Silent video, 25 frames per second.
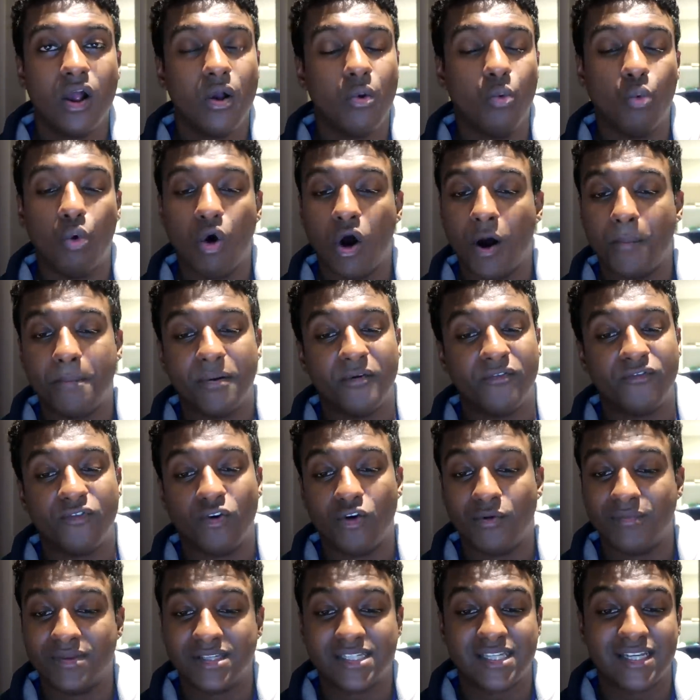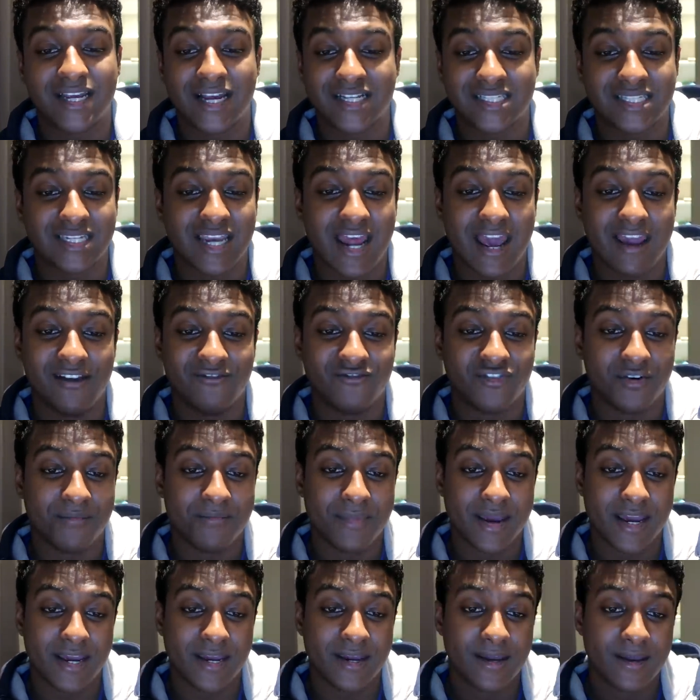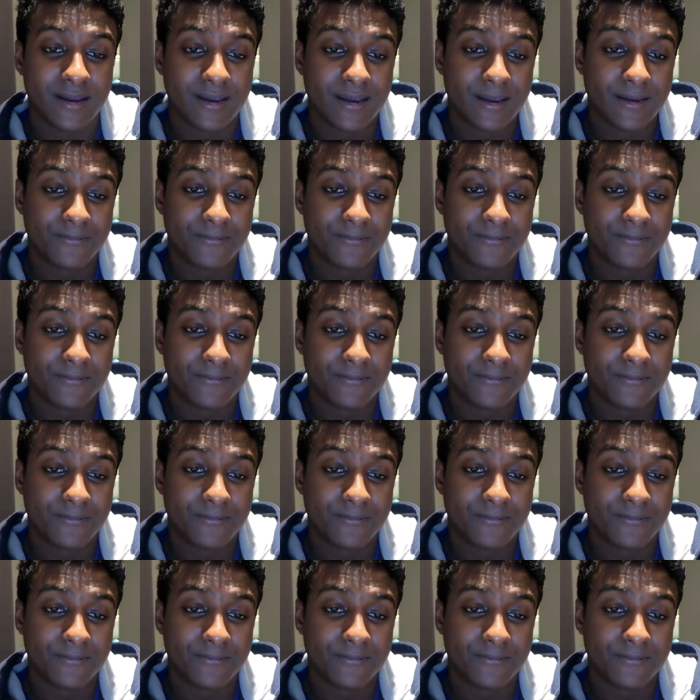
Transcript: what a performance. He gets an 8 from me.